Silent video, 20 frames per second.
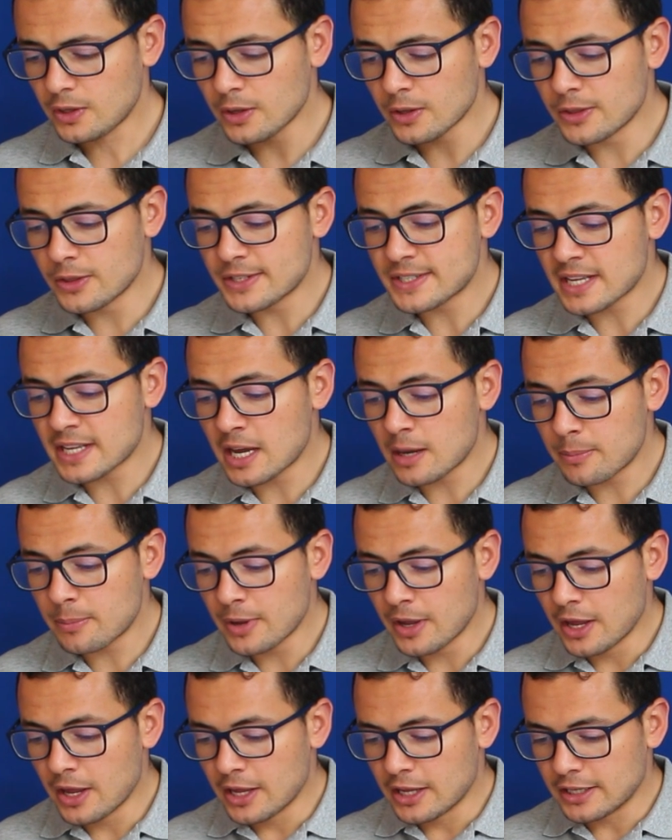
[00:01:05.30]
this app
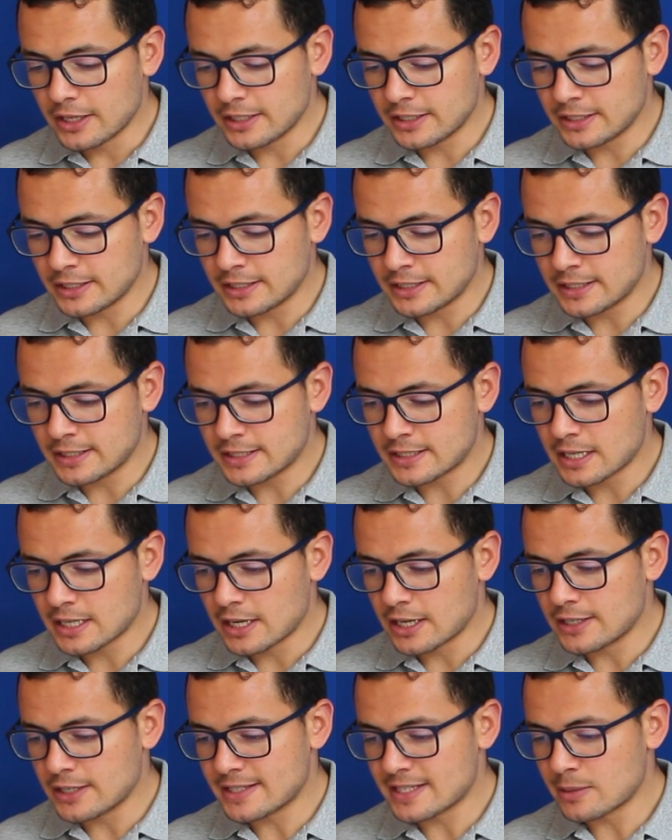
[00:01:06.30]
is
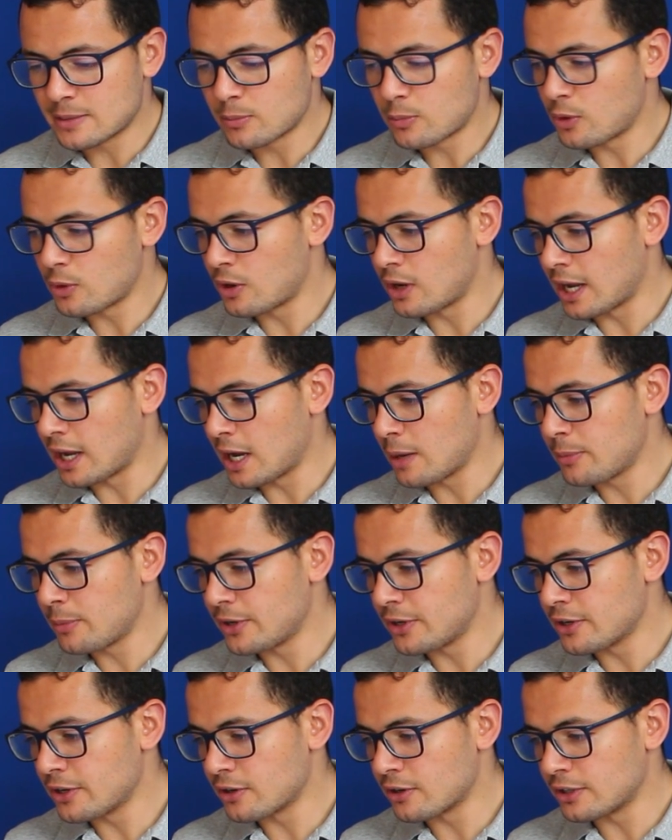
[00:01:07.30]
a simple app
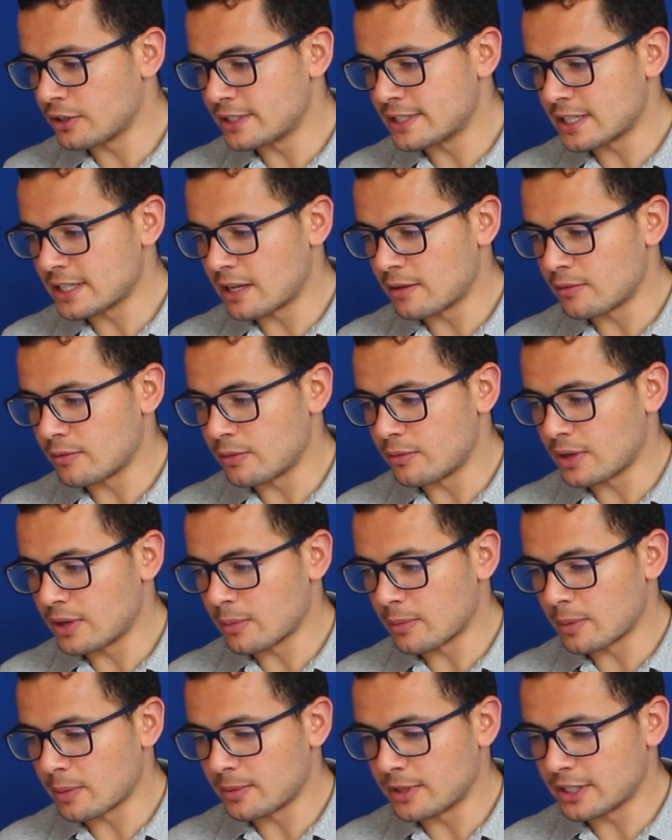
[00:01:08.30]
here it's an
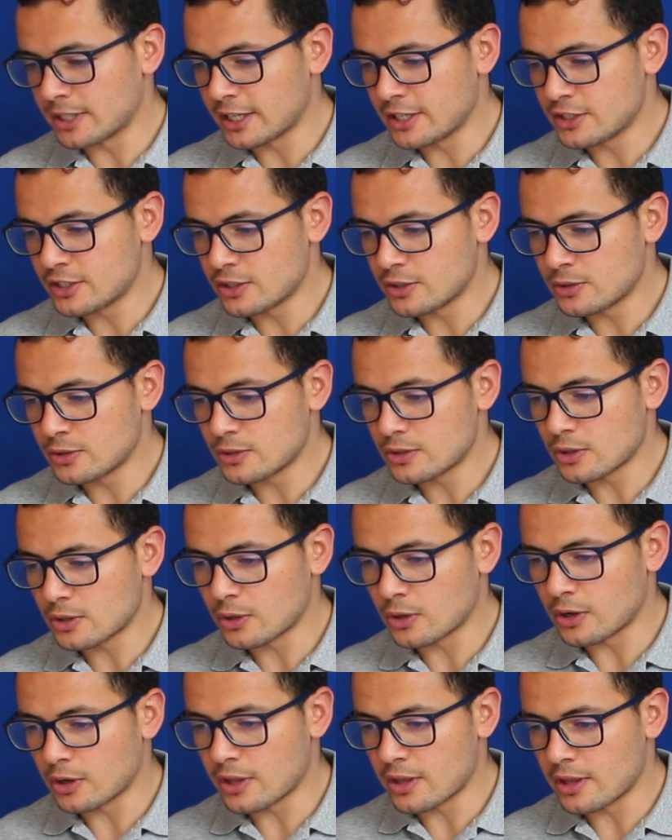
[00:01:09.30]
MVVM application
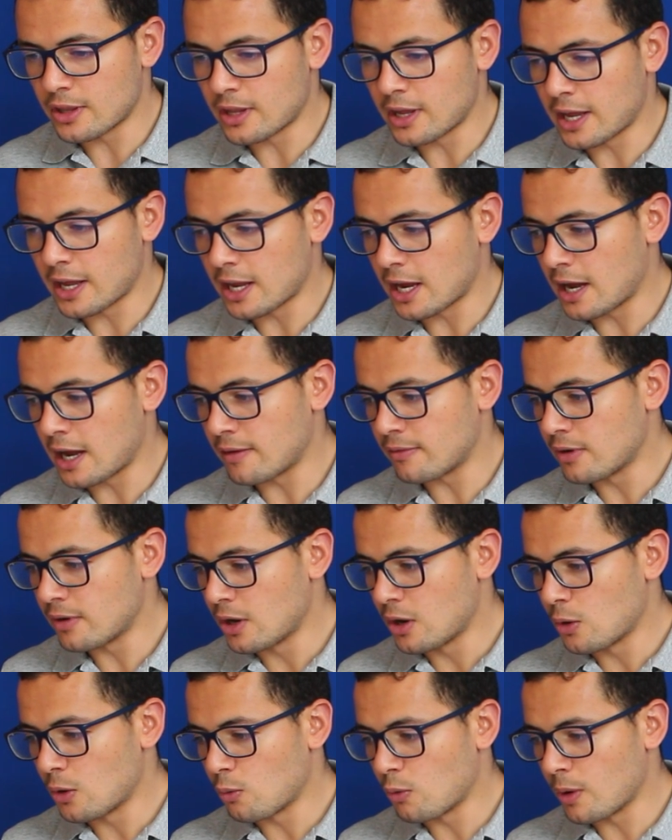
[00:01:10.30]
so and I have
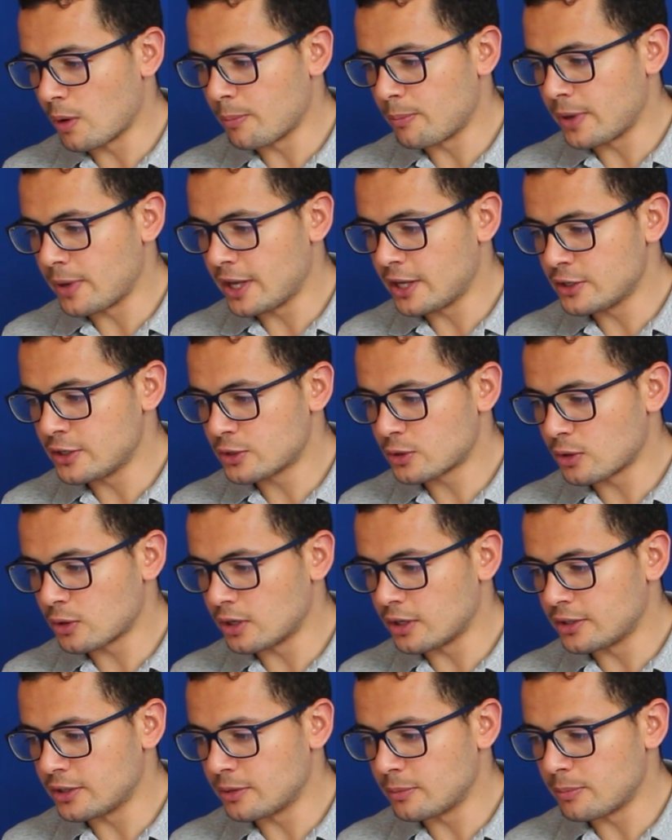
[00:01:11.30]
one page
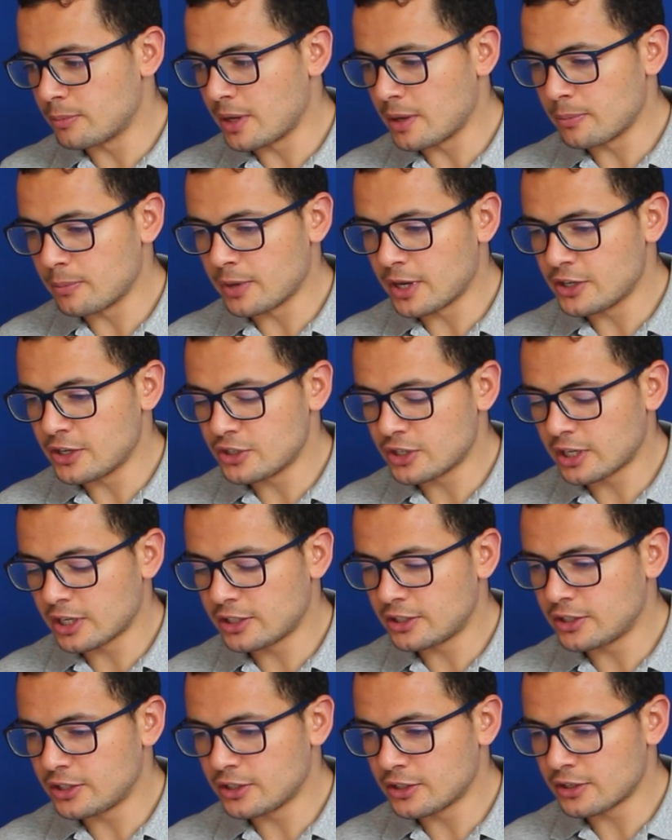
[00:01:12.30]
call it main page
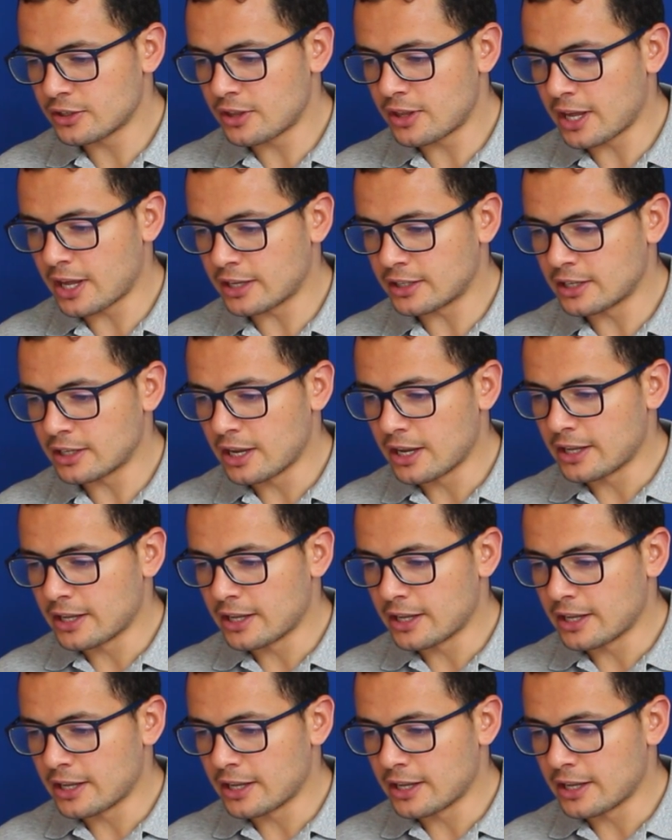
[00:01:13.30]
right here that